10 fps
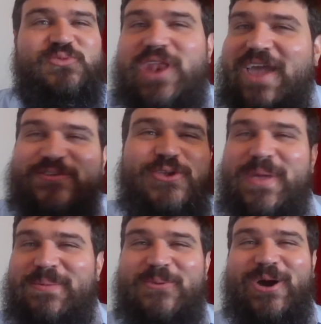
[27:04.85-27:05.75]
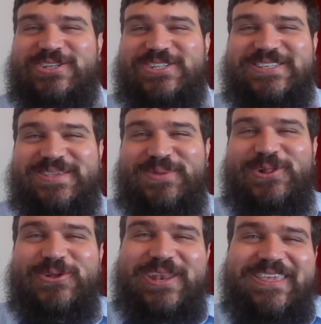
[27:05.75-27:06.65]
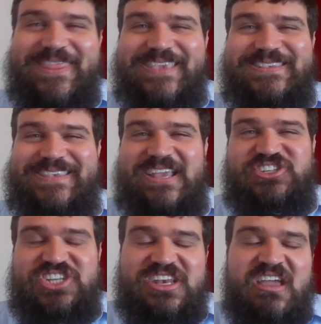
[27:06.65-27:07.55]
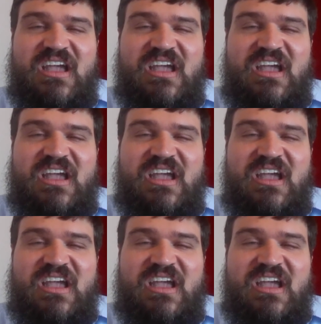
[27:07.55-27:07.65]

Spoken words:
Whenever you may be watching this, I'm including it in this session